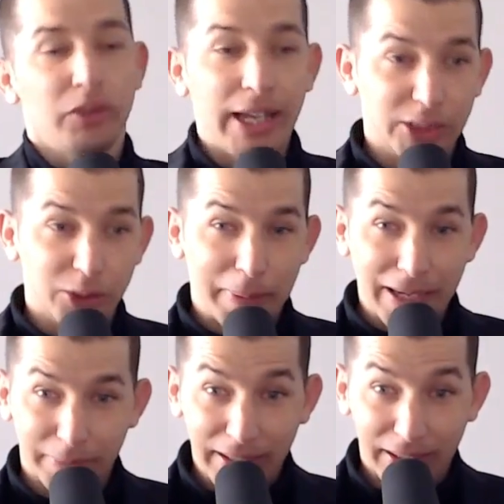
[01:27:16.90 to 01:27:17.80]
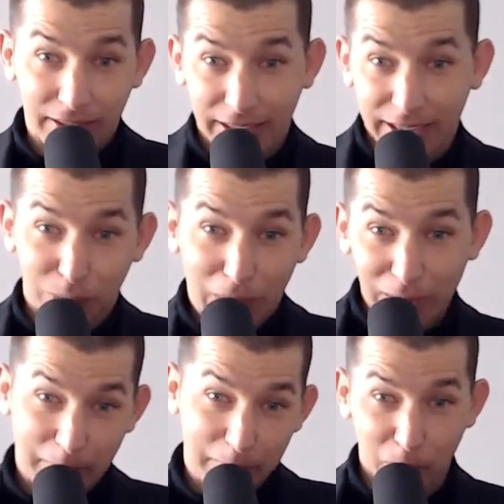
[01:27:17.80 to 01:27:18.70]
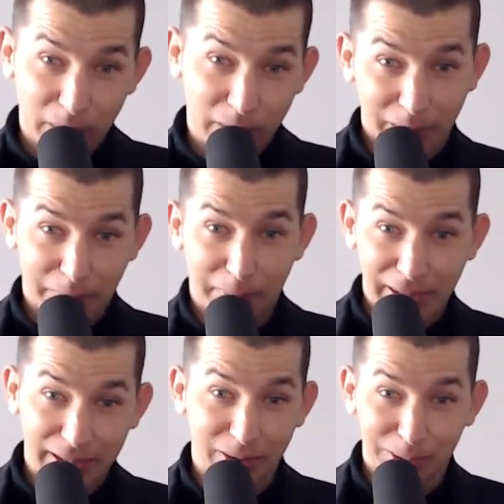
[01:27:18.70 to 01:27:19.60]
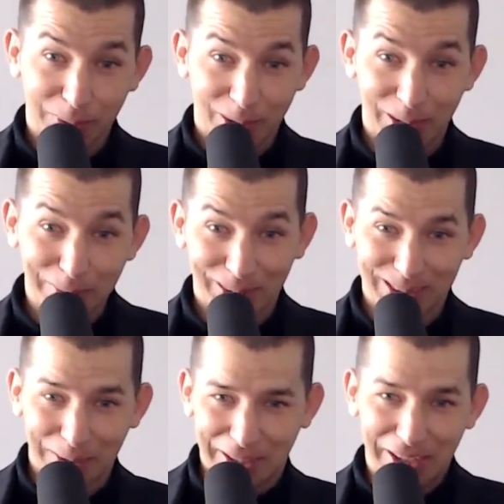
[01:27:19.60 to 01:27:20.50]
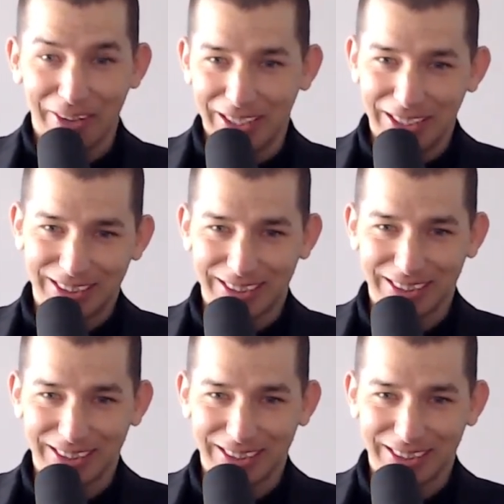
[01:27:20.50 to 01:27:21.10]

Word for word: Yeah, so back back to the thing is why do people why do you think we pick those small numbers? I'm curious.